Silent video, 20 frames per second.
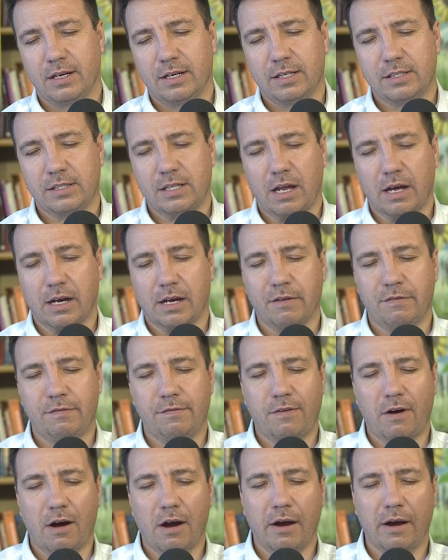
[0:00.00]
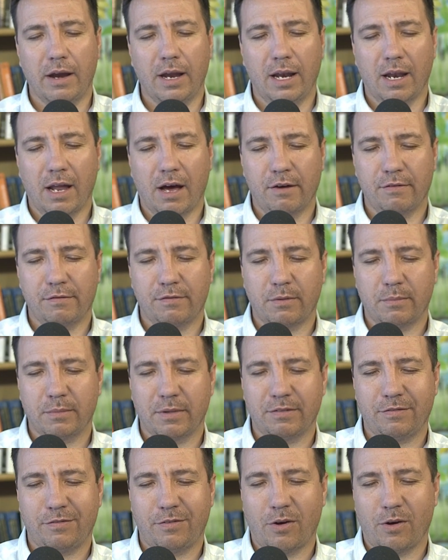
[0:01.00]
It's like a fiery love from
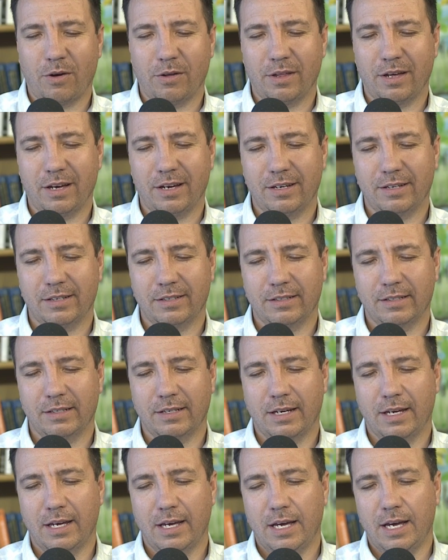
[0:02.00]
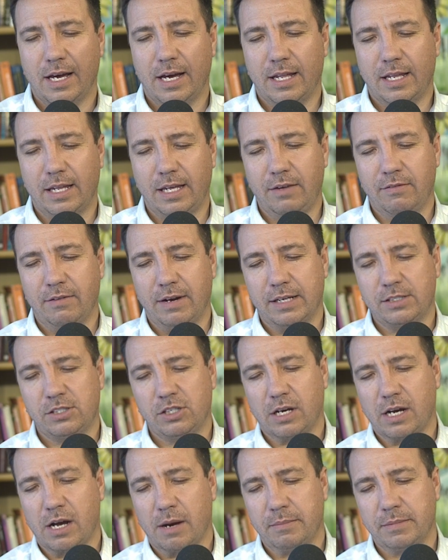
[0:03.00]
the Father. And even as
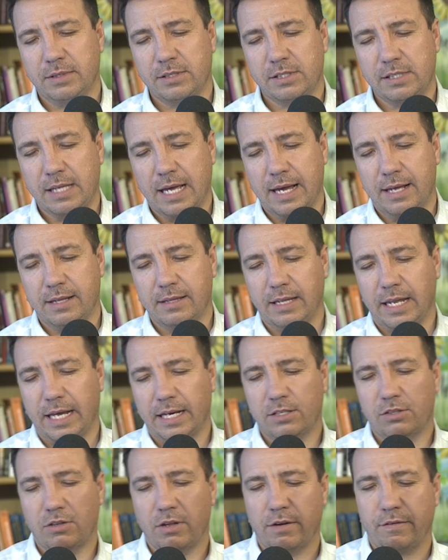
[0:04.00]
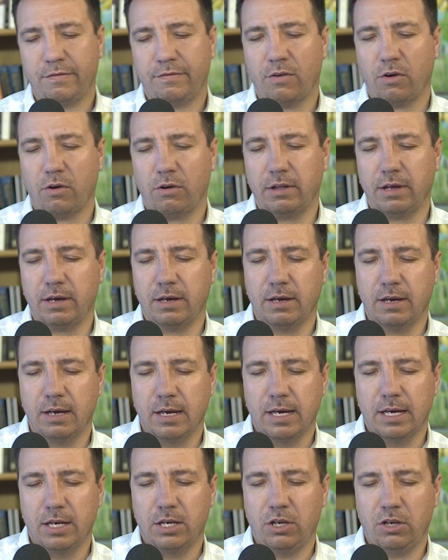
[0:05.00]
you come and stand next to the Father,
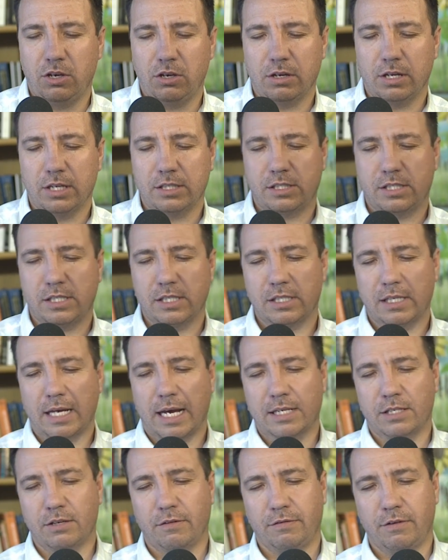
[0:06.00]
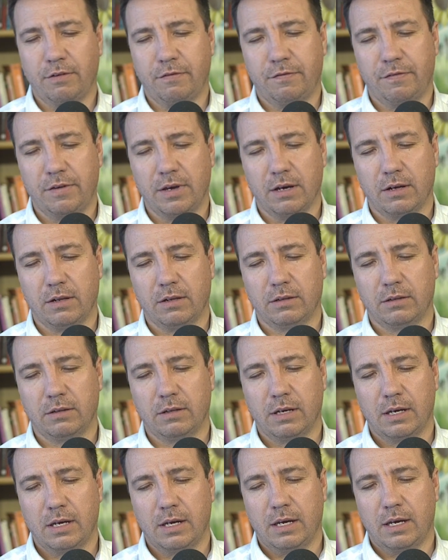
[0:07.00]
it's just as if you feel
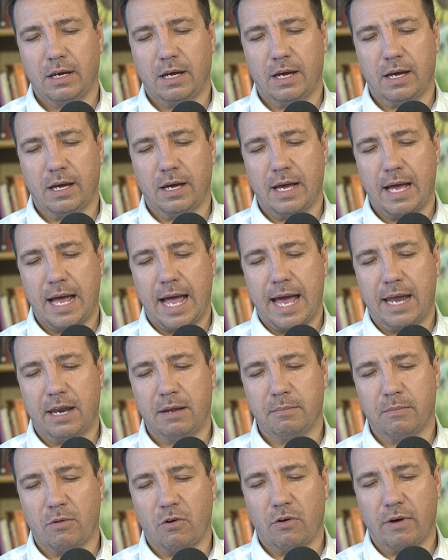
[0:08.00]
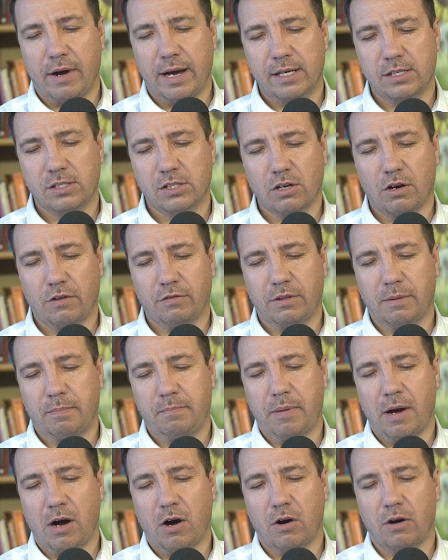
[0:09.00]
an embrace of the
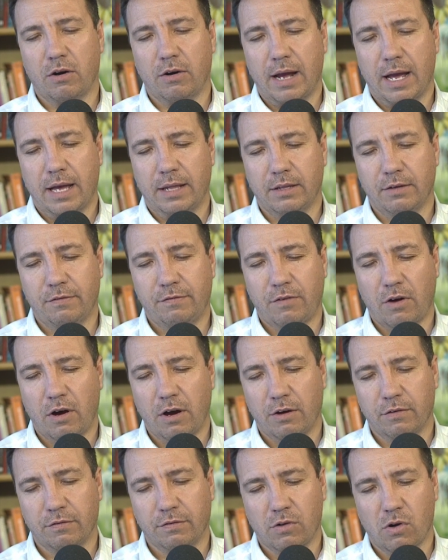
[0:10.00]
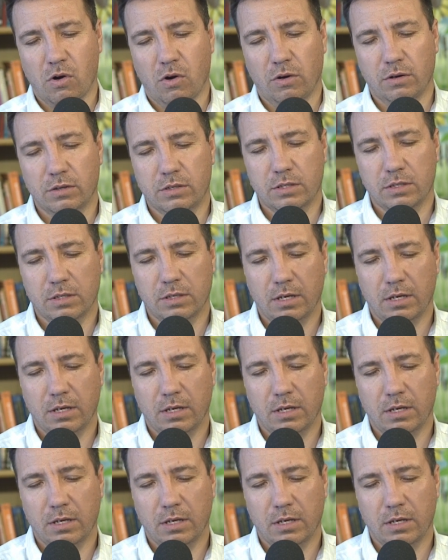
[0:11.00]
power and the fire of God.